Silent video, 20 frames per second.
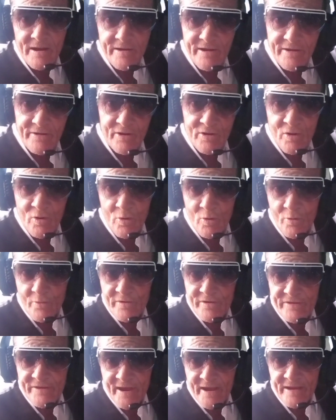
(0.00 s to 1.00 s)
And then a
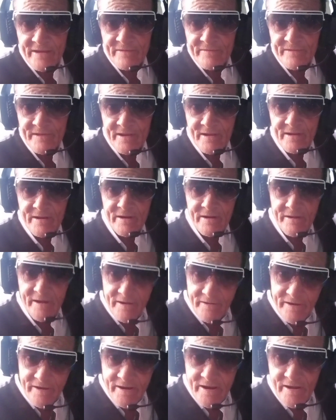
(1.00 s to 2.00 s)
court date.
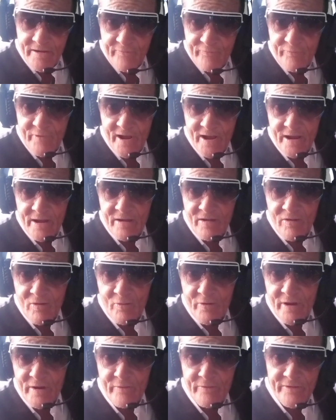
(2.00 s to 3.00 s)
And then you get a fucking
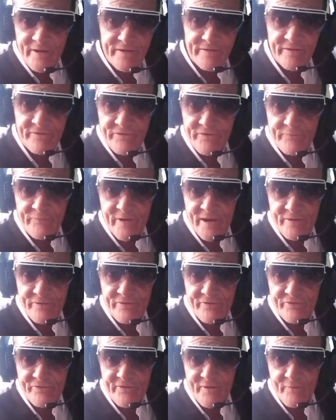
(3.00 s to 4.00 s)
lawyer and then you
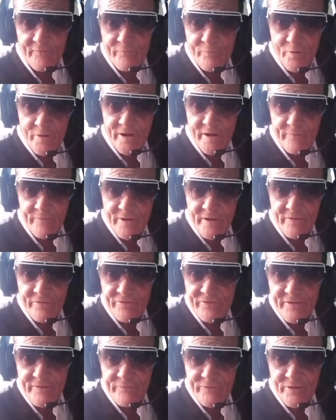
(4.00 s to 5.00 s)
defend yourself. What
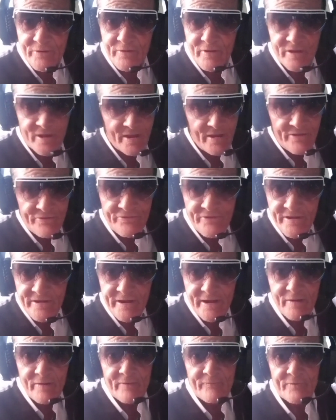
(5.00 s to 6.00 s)
evidence have you got?
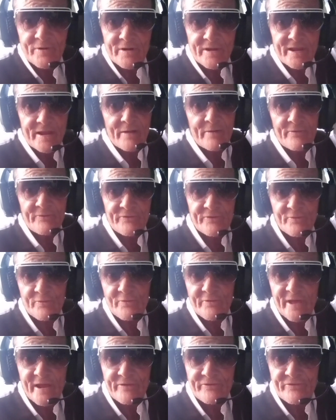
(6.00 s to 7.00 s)
See, now I've got to go and do
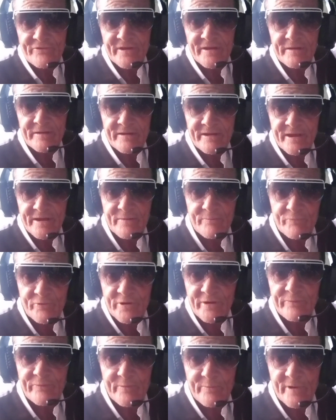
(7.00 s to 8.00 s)
all that shit and get a
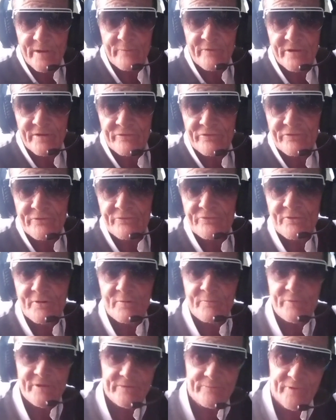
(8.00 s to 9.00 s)
brief of evidence because
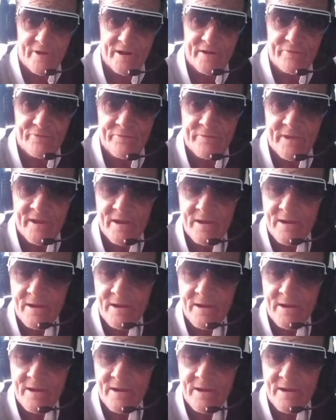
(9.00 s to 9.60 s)
I'll be fucking